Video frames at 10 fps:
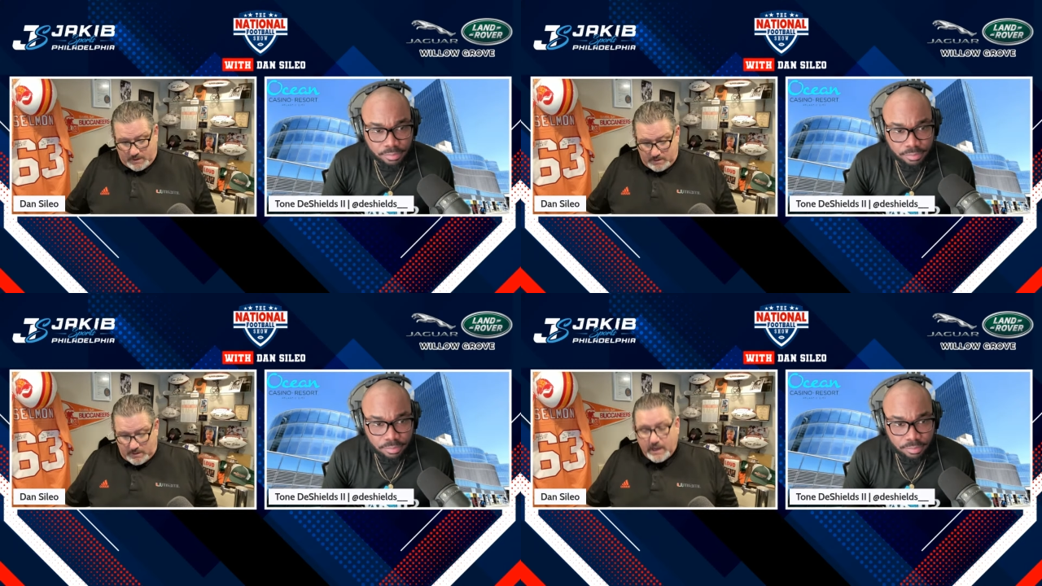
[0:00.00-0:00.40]

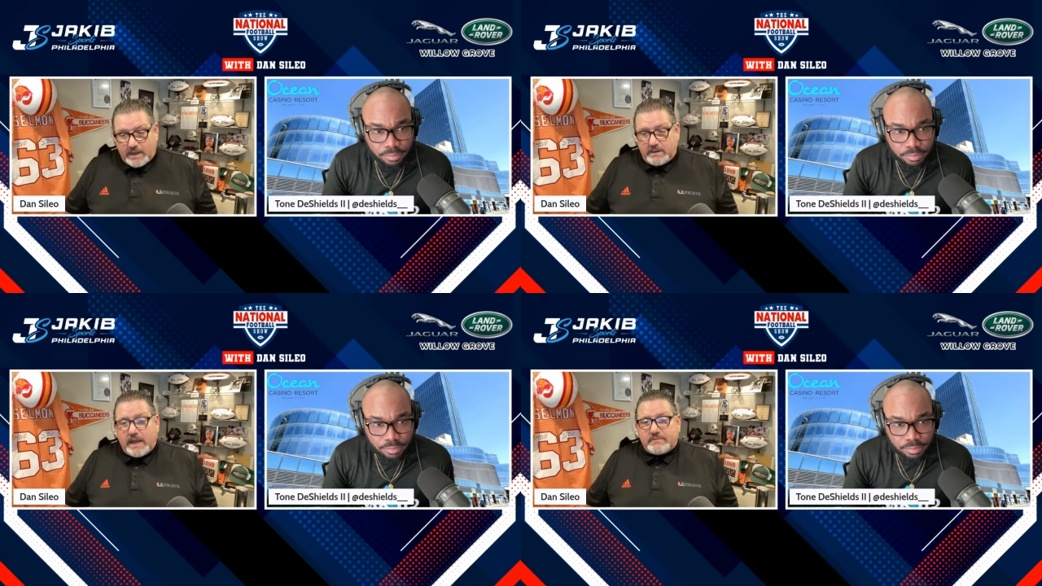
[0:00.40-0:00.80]

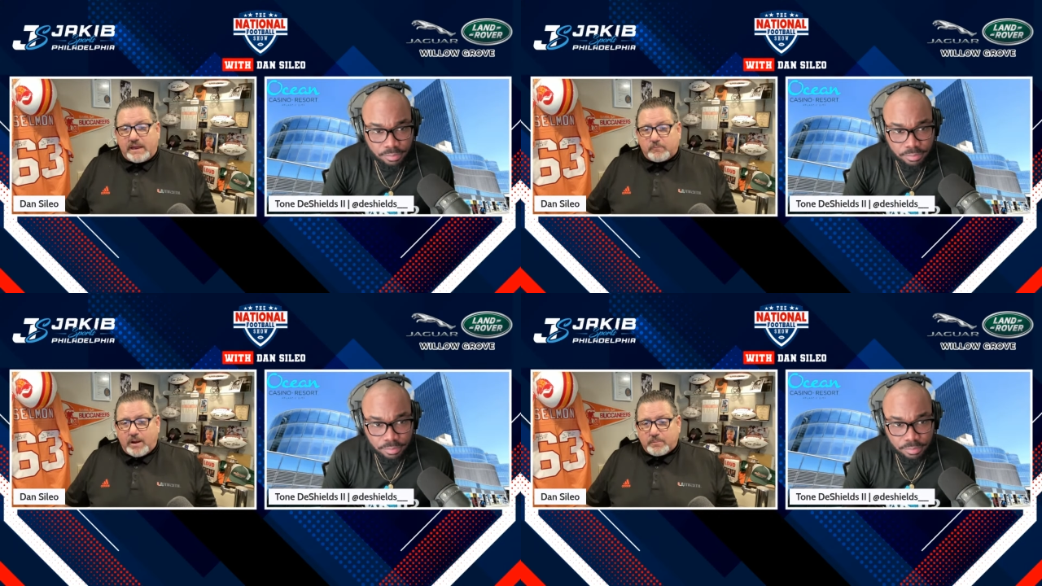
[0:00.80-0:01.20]
Speaker 1: Yeah, not
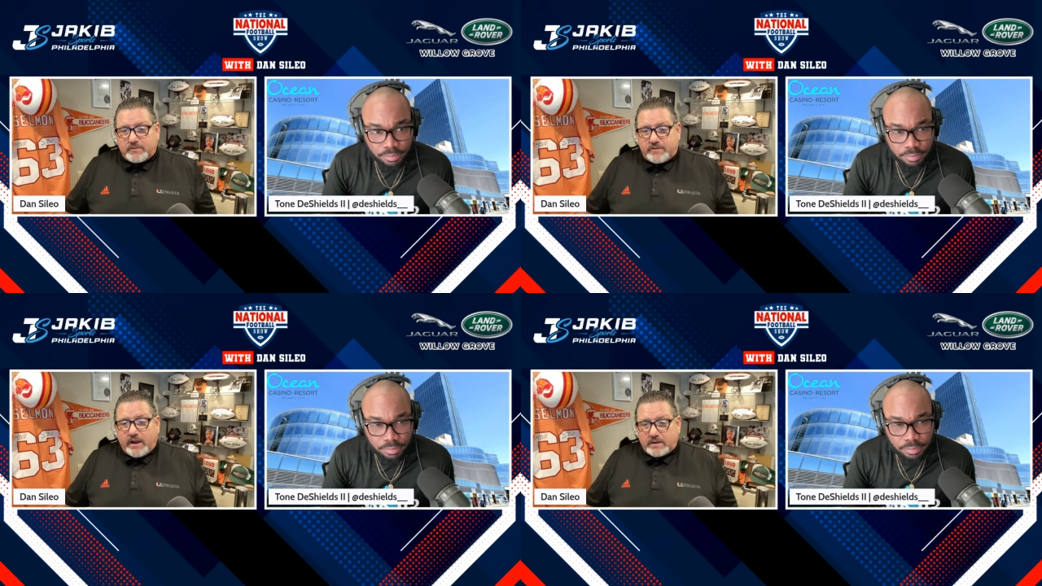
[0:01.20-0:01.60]
that rubber
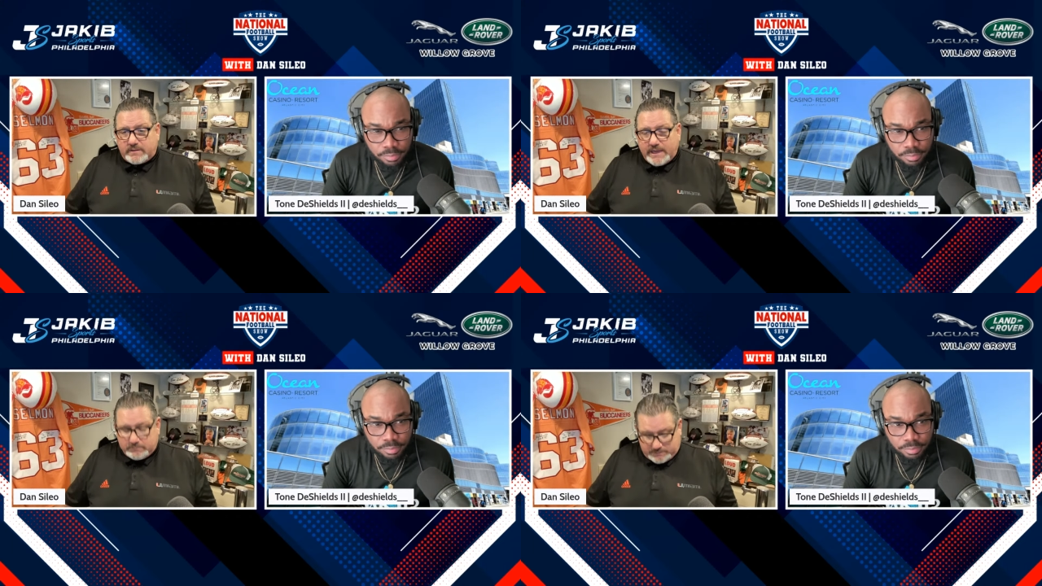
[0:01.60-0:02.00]
duck
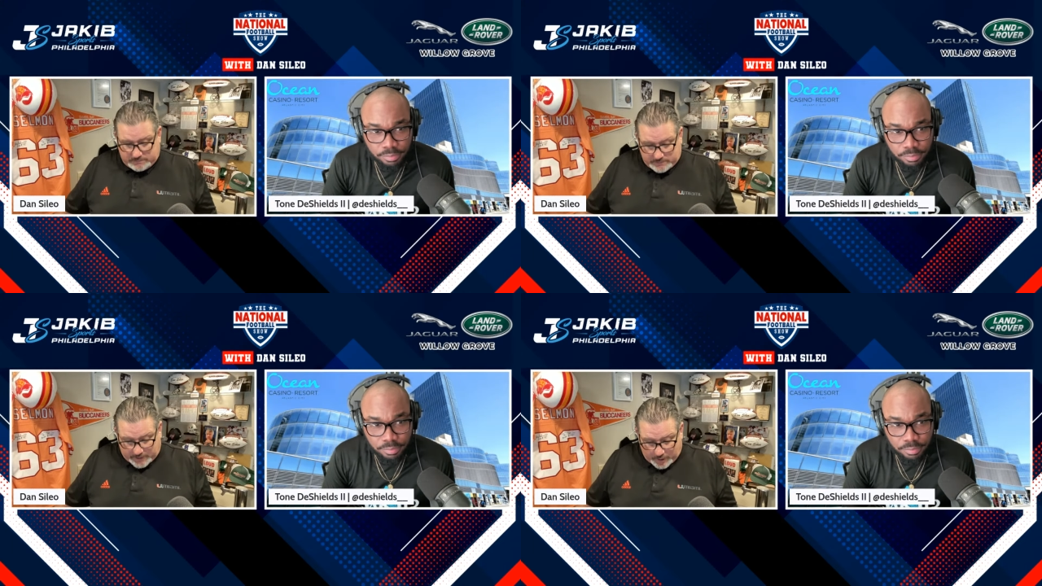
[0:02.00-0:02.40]
named
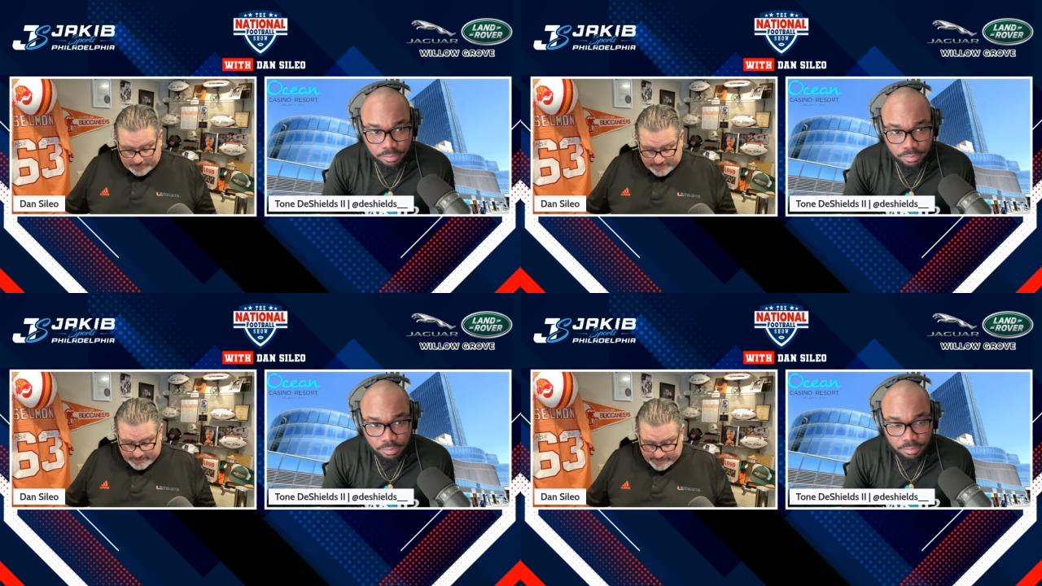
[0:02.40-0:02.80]

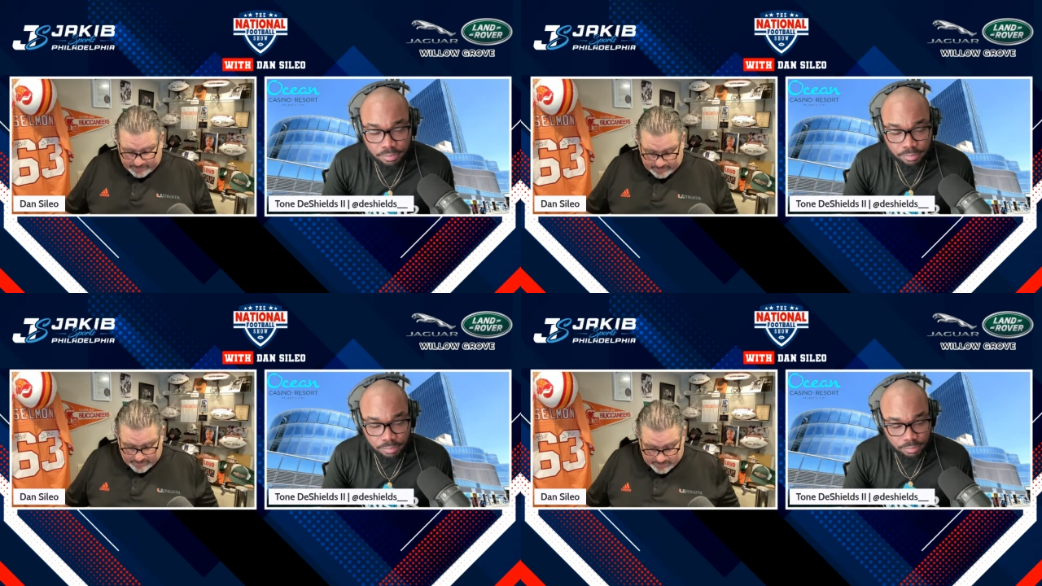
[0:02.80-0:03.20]
N'Kobe
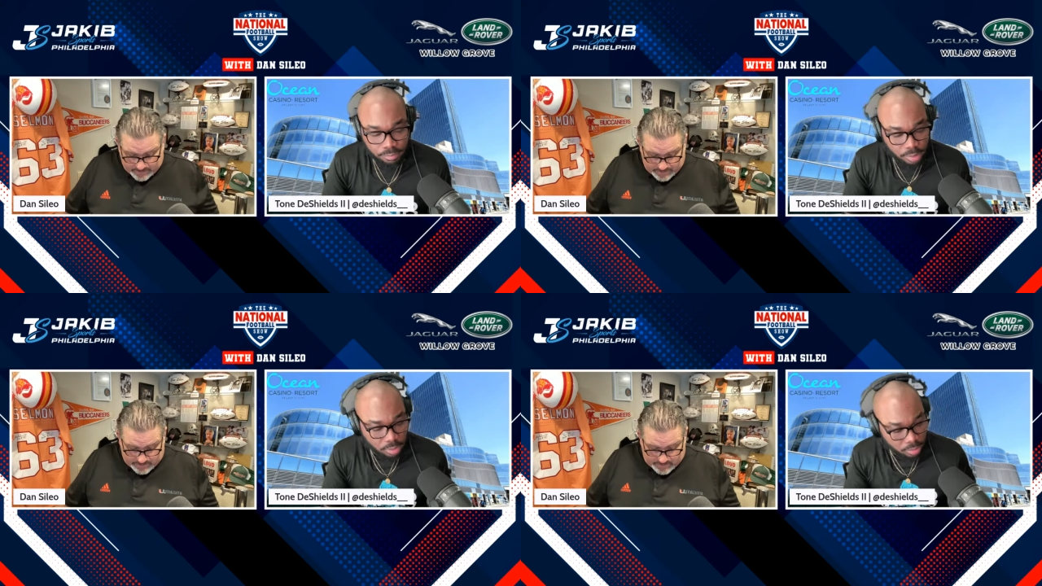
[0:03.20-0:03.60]
Dean.
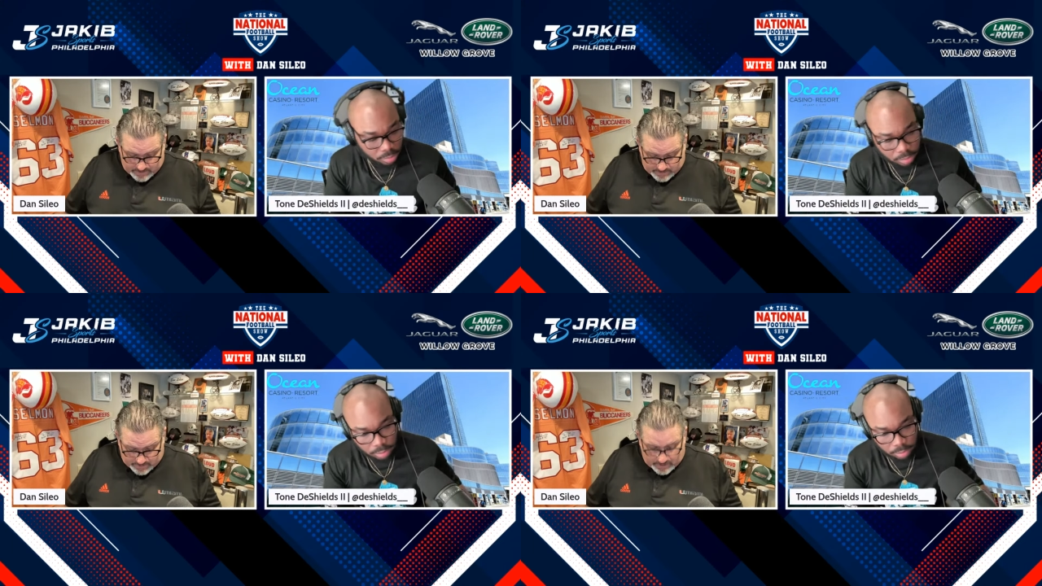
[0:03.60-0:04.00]

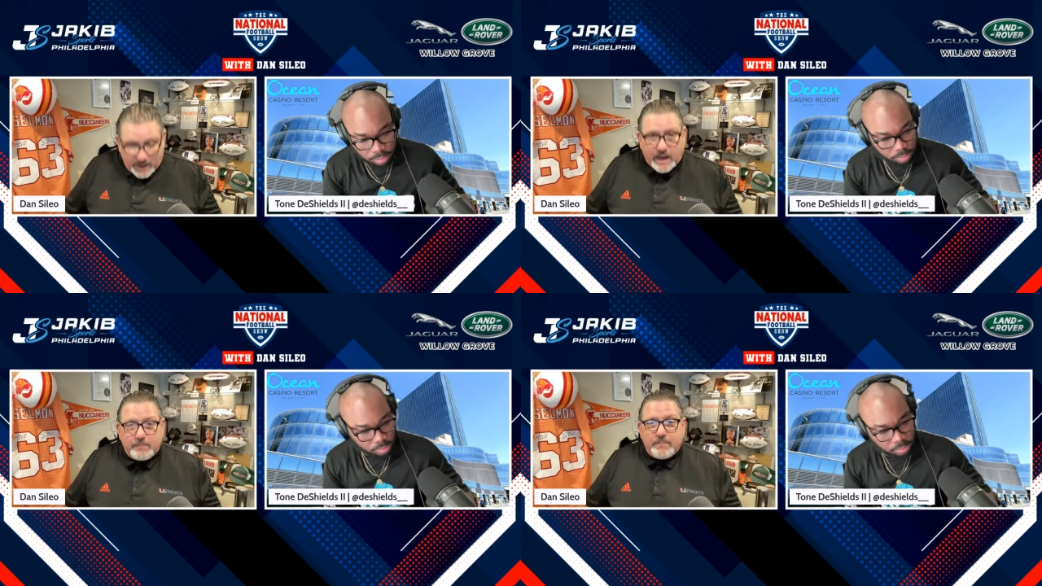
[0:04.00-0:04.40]

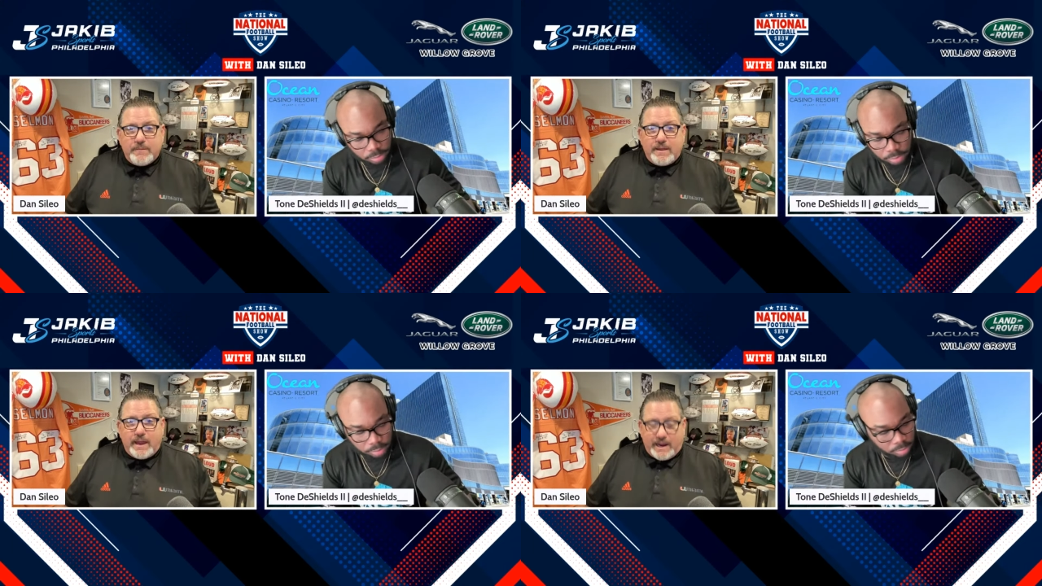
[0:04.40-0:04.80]
Um,
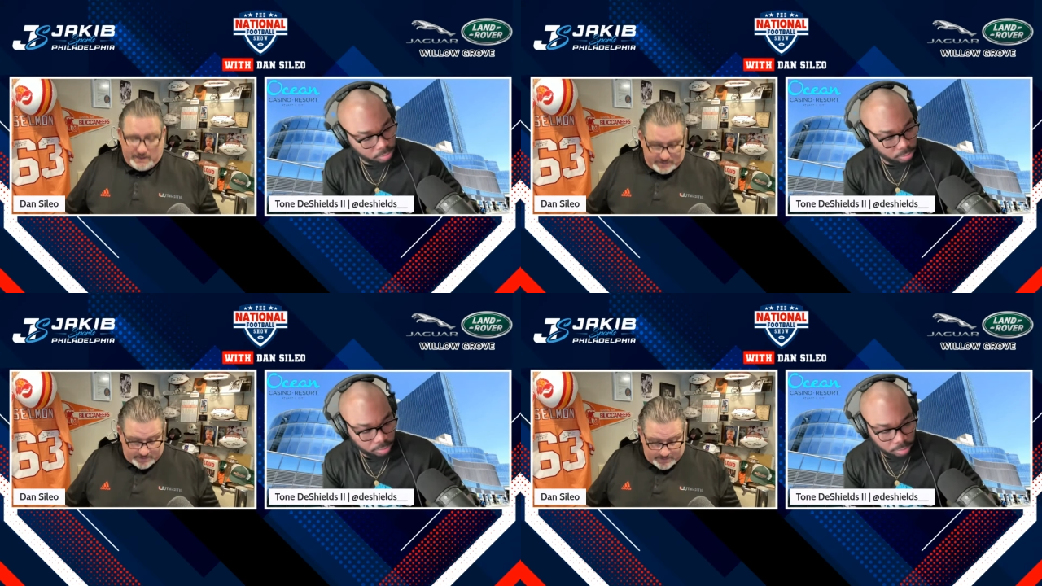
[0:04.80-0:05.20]
hey,